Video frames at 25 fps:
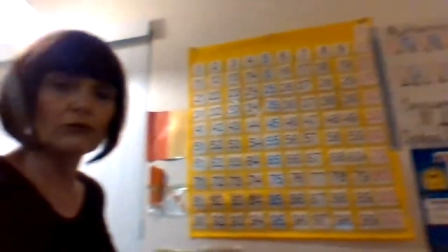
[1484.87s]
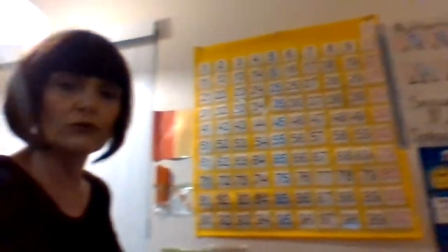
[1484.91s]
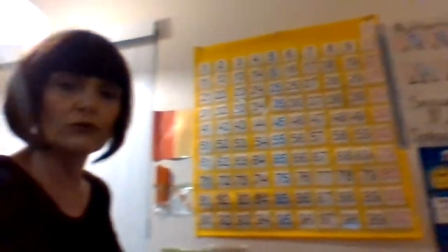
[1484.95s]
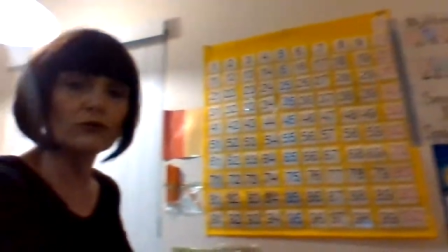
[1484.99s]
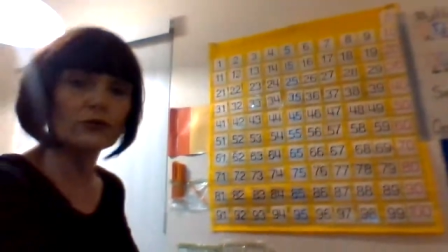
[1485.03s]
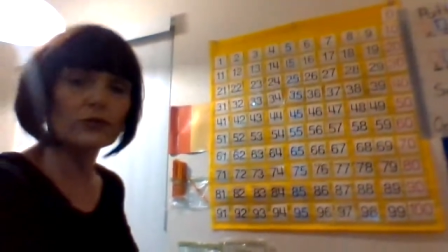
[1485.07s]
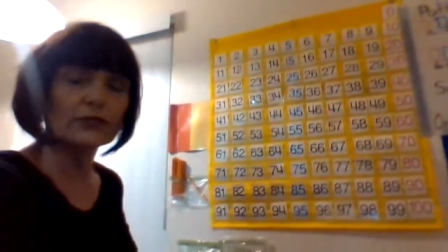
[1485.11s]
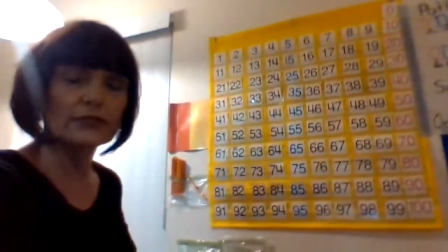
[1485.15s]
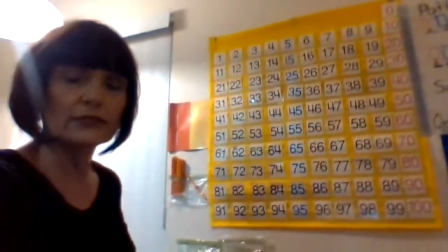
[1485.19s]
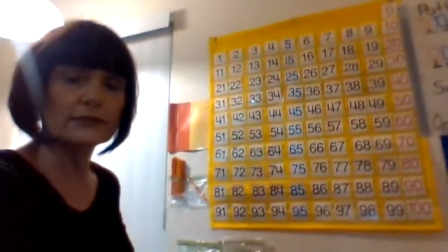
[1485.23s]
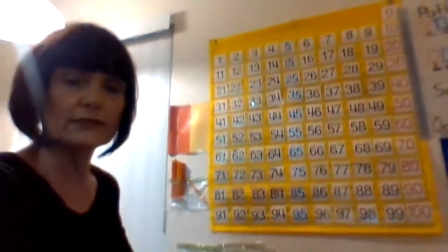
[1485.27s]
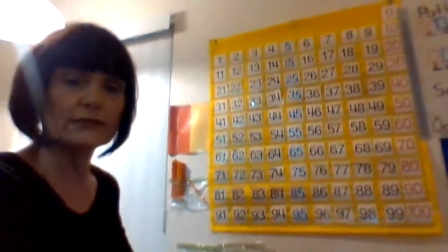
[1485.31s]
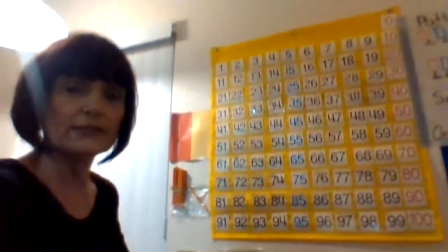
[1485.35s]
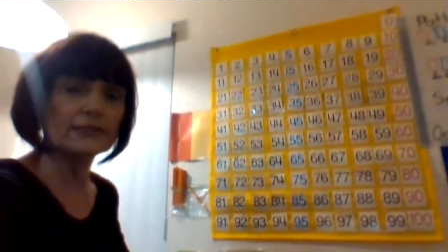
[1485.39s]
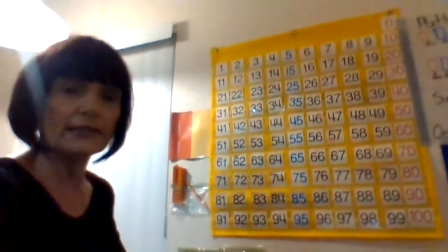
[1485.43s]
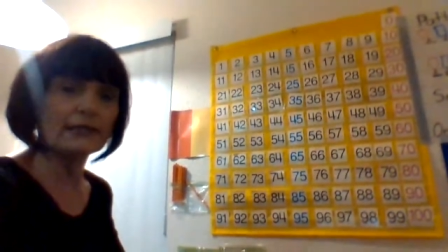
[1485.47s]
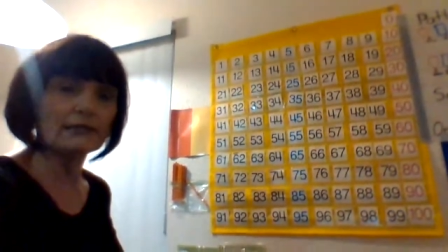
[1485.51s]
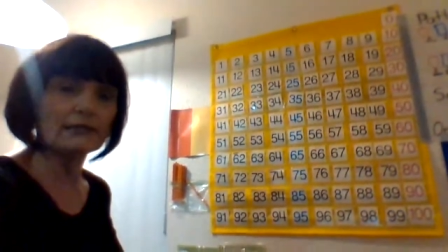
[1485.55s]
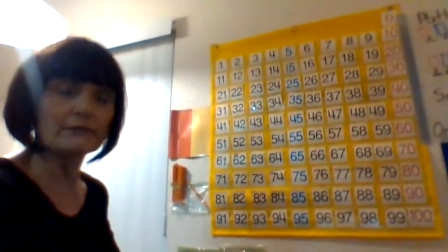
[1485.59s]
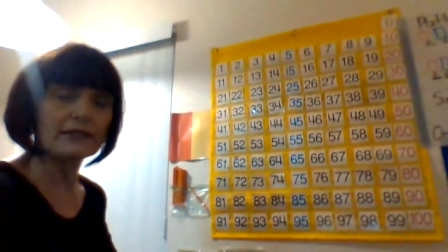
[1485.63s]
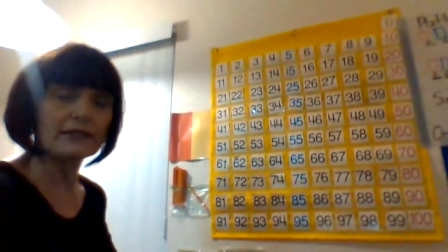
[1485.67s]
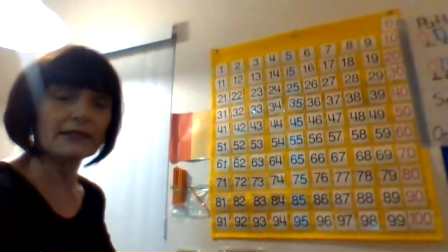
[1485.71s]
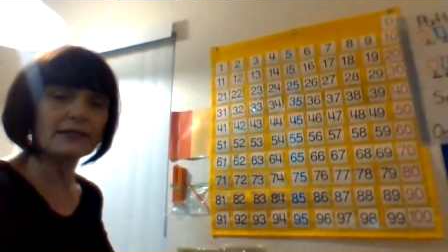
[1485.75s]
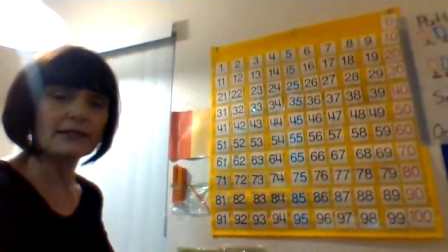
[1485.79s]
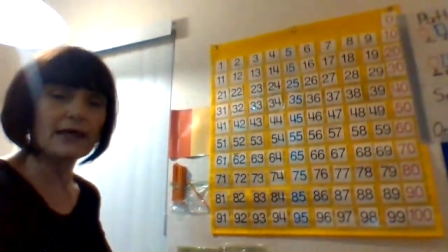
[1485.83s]
who can tell
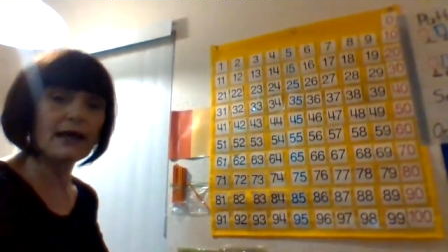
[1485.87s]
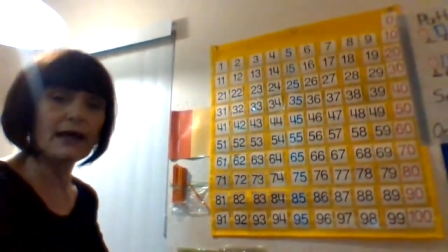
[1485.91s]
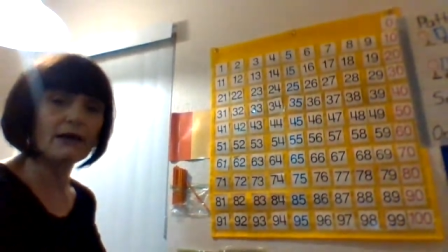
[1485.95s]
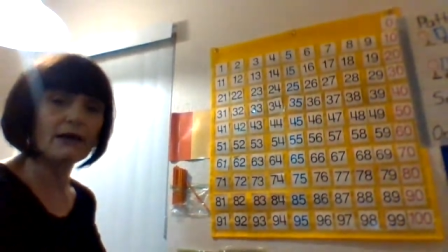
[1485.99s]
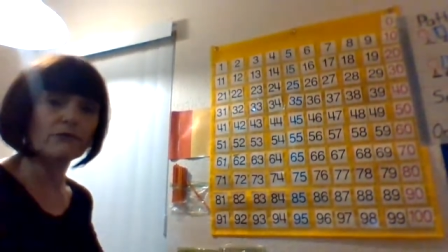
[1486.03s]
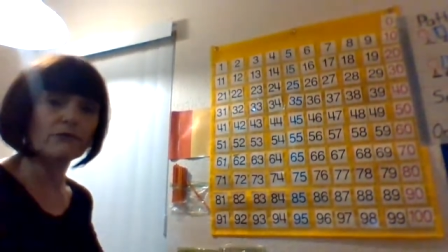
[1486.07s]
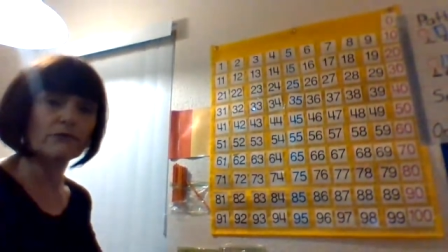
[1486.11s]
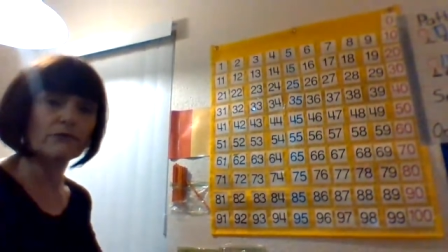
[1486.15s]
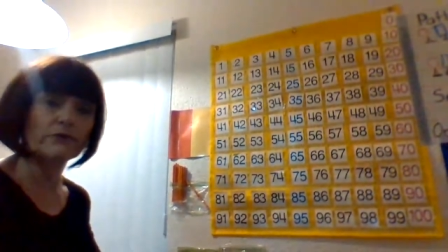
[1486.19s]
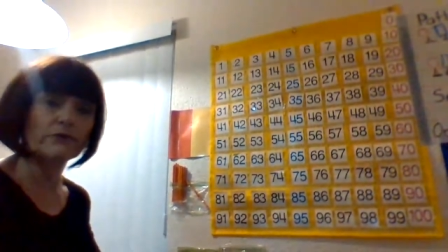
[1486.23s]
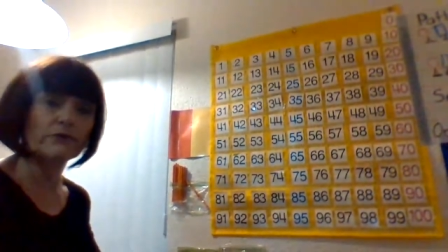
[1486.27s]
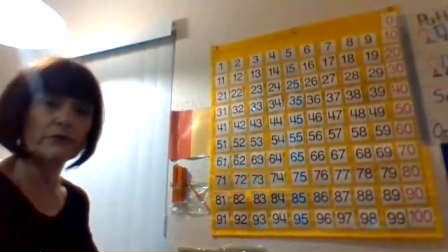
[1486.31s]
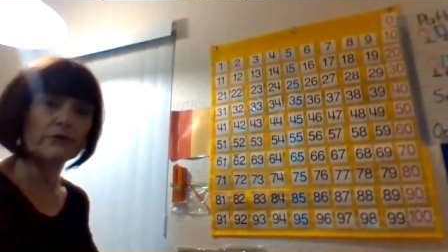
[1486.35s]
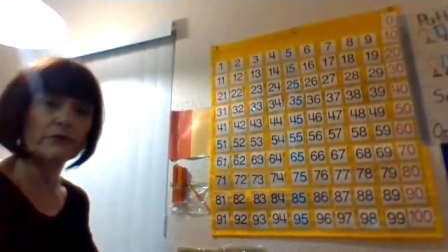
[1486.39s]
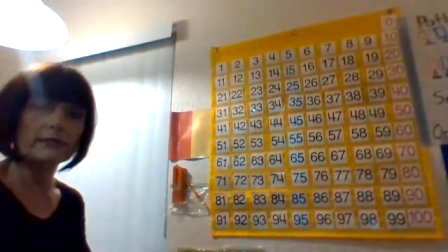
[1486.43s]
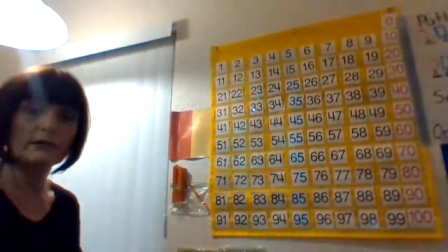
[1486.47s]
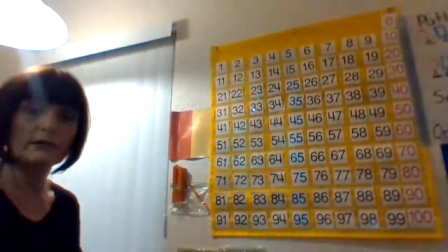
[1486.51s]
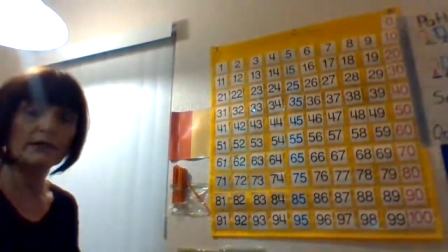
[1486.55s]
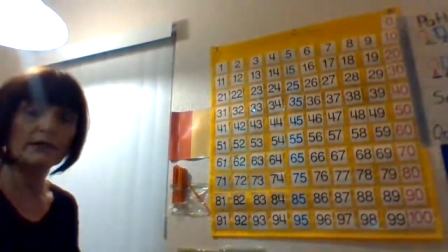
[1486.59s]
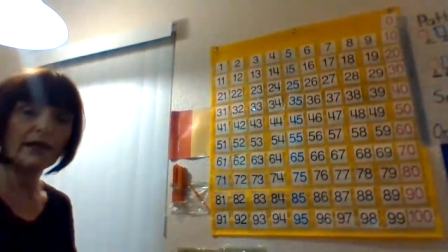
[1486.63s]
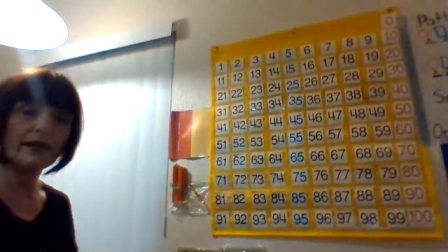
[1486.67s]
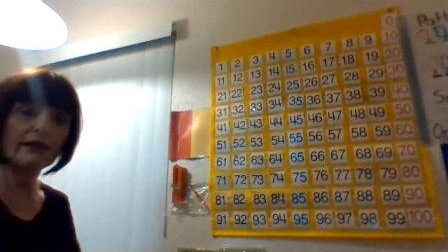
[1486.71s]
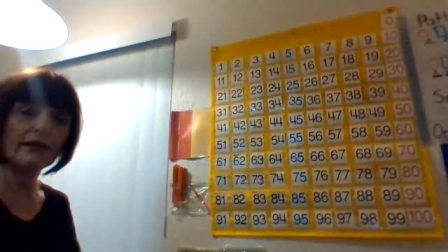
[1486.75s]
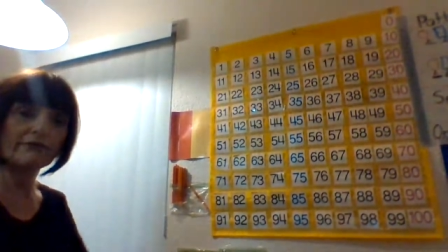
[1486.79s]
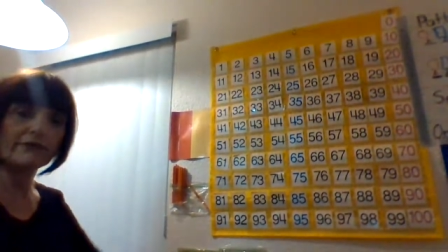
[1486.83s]
me that one?
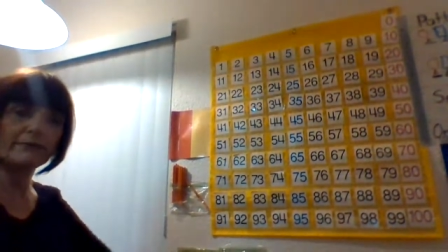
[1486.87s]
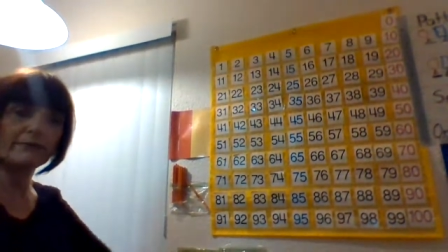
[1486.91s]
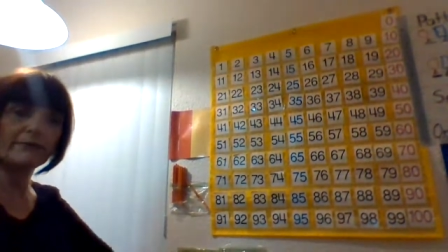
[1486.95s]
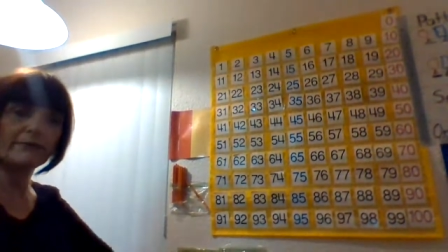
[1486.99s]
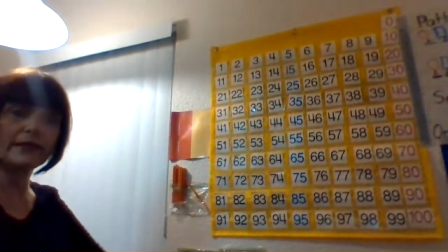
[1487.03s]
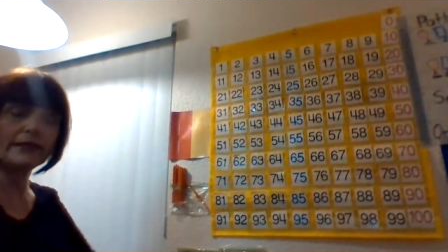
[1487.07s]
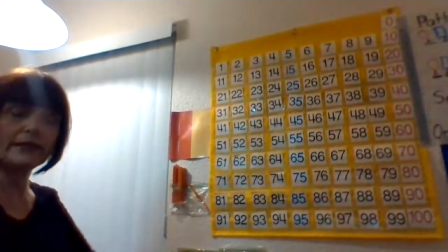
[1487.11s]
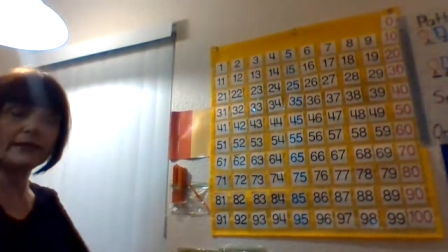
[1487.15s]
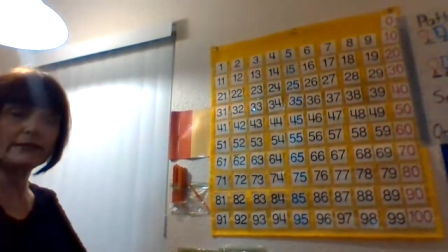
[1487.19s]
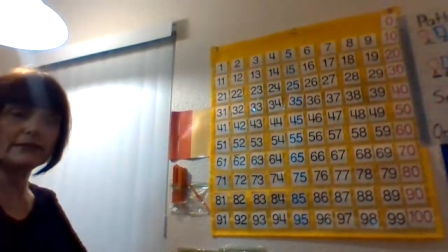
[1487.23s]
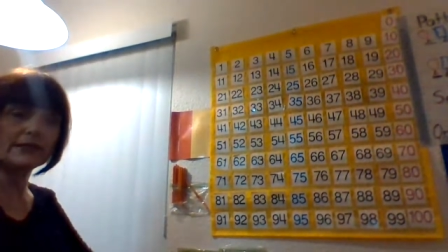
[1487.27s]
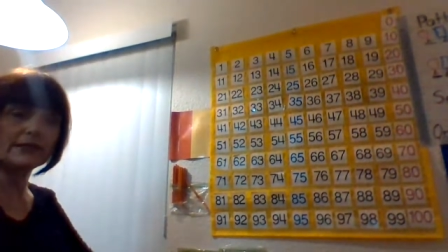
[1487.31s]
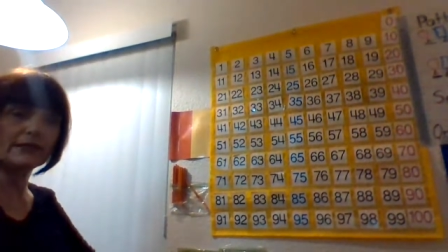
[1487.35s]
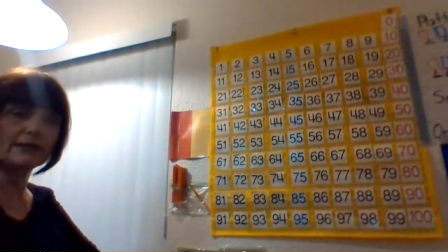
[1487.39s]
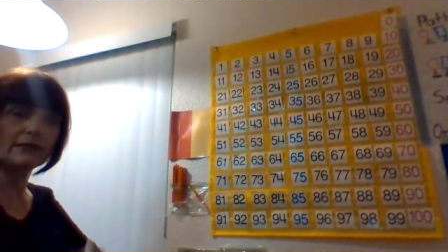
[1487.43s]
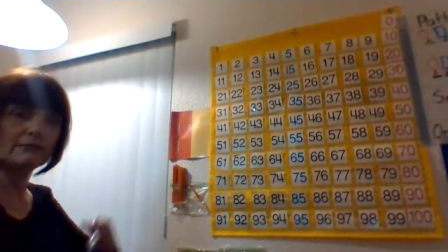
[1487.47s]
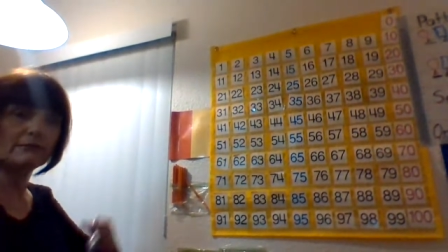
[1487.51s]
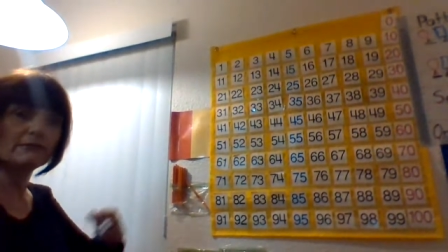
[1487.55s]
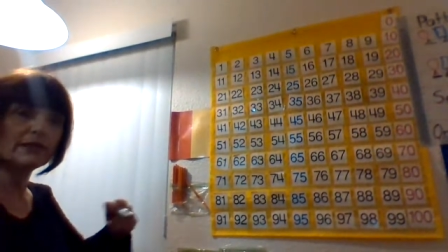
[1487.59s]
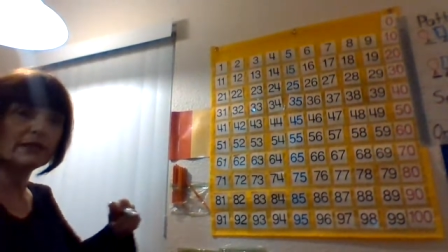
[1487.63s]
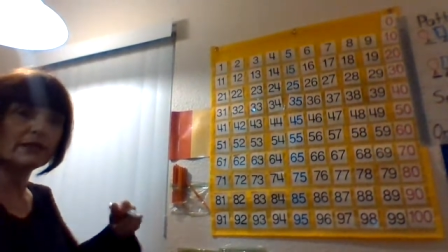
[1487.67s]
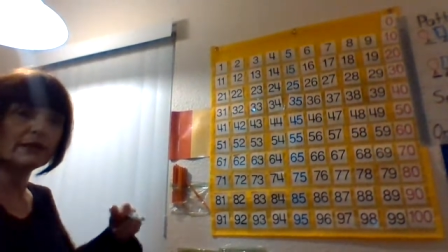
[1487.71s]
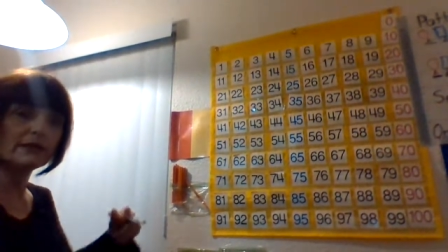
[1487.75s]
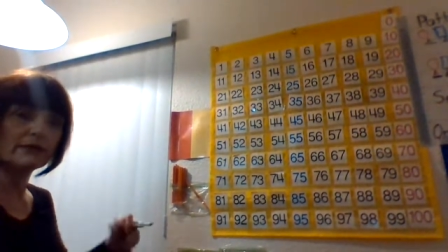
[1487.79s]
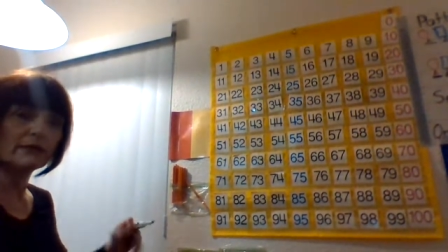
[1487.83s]
Everybody tell
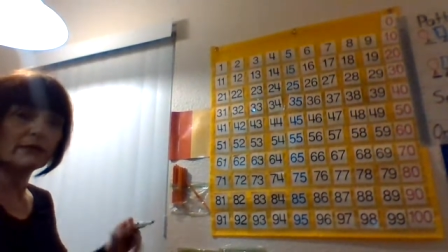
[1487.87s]
me.